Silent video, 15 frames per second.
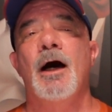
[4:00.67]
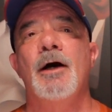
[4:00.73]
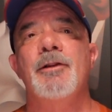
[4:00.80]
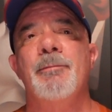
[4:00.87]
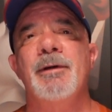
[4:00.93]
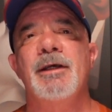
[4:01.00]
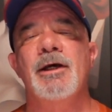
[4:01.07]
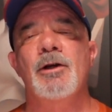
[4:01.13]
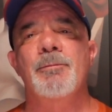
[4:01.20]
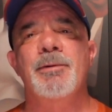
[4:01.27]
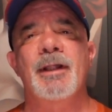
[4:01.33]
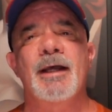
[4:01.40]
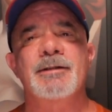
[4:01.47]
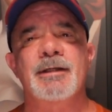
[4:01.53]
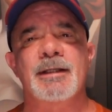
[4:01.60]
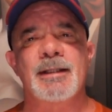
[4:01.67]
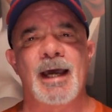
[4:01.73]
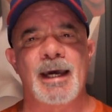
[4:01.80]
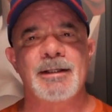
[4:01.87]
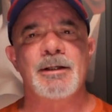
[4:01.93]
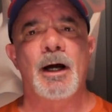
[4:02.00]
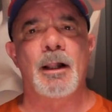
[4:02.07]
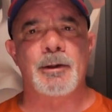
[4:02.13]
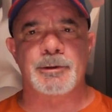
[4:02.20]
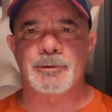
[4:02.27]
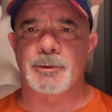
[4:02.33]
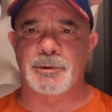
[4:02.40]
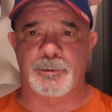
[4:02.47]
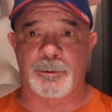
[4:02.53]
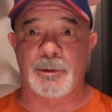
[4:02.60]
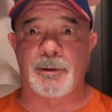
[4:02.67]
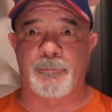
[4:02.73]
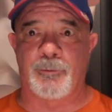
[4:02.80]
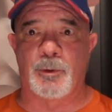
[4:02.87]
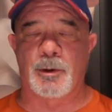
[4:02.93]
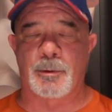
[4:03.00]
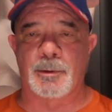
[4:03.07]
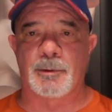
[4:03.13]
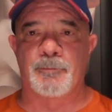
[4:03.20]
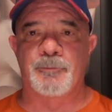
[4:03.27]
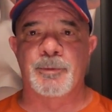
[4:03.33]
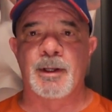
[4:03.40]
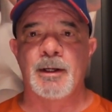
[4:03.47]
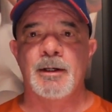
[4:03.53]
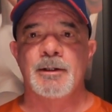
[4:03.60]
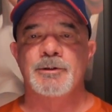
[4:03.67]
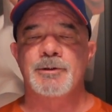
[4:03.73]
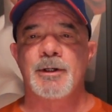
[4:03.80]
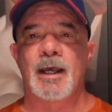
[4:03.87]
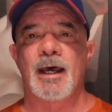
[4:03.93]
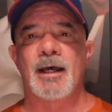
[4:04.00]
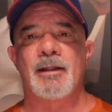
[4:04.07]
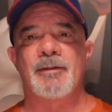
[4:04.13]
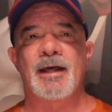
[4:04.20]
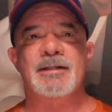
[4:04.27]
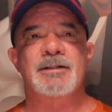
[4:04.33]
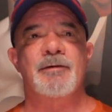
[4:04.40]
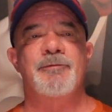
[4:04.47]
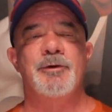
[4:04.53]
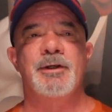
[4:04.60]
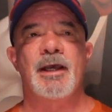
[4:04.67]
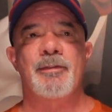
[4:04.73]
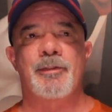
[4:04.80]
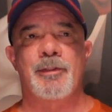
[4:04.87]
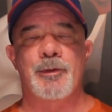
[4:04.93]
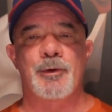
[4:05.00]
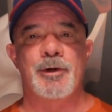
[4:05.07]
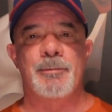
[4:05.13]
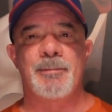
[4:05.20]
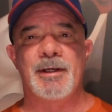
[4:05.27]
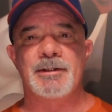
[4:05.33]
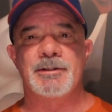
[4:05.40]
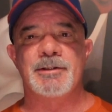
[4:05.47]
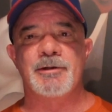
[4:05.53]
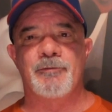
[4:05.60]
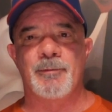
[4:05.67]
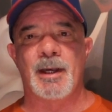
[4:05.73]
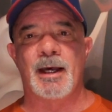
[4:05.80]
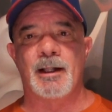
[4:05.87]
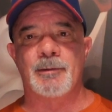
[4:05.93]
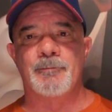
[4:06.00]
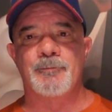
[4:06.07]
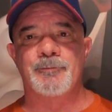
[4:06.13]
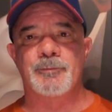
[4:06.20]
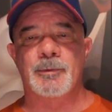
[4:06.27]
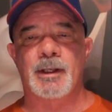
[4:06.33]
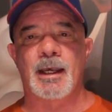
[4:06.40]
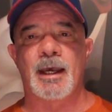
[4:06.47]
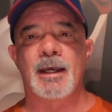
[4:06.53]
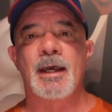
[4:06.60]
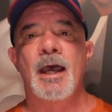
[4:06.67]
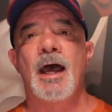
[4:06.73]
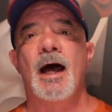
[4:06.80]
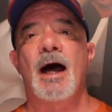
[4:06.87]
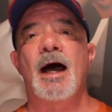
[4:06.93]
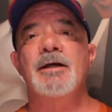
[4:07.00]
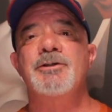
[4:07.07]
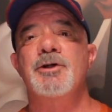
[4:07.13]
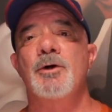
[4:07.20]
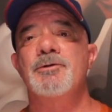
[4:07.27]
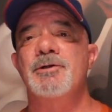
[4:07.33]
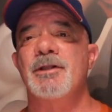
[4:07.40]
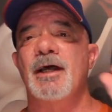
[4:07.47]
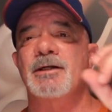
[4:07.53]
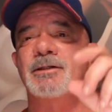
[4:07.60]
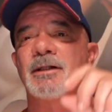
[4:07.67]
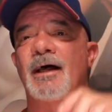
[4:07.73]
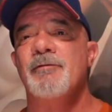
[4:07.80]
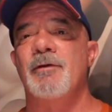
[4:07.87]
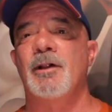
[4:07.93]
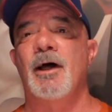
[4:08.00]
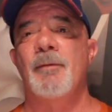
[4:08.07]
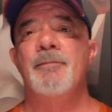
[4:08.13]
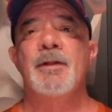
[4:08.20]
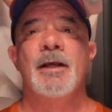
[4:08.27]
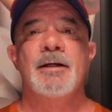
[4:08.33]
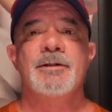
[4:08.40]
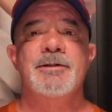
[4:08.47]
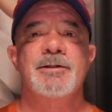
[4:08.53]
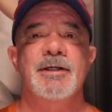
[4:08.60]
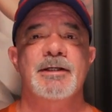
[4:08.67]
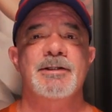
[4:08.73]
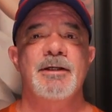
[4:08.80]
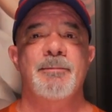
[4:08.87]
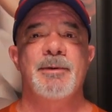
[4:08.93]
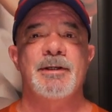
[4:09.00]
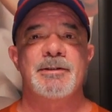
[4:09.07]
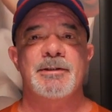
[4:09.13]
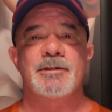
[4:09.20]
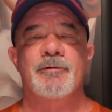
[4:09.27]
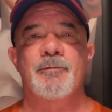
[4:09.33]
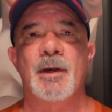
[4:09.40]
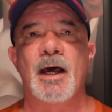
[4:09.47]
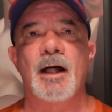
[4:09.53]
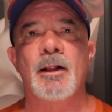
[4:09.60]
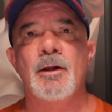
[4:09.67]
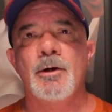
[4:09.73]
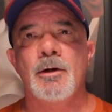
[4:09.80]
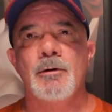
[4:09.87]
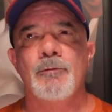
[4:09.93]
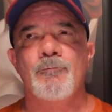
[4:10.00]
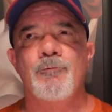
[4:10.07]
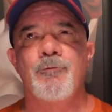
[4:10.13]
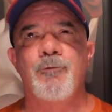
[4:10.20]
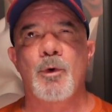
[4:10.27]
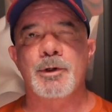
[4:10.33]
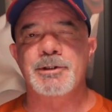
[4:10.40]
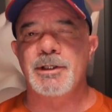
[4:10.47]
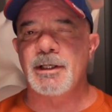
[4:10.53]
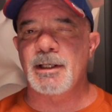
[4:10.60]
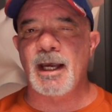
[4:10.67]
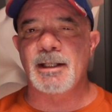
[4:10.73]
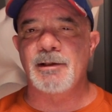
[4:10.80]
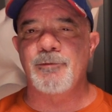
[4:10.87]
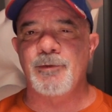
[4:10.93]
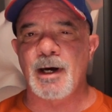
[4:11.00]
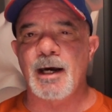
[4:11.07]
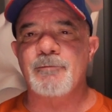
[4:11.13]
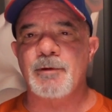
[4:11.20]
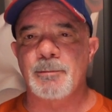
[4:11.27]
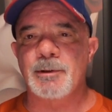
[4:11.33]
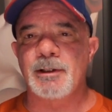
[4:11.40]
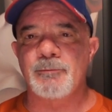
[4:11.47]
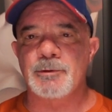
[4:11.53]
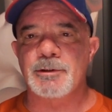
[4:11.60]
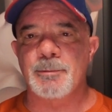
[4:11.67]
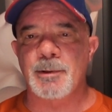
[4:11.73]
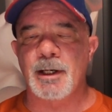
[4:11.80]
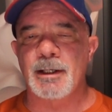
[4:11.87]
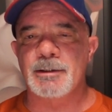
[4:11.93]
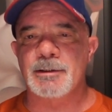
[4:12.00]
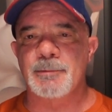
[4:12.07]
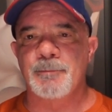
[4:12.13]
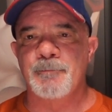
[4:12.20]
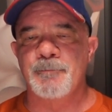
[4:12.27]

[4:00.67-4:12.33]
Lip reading: The beginner plan's like $9, which is really affordable. That's if you get 30 pieces of mail. Okay, I chose the next level up, 60 pieces of mail, $14.95, I believe was the price.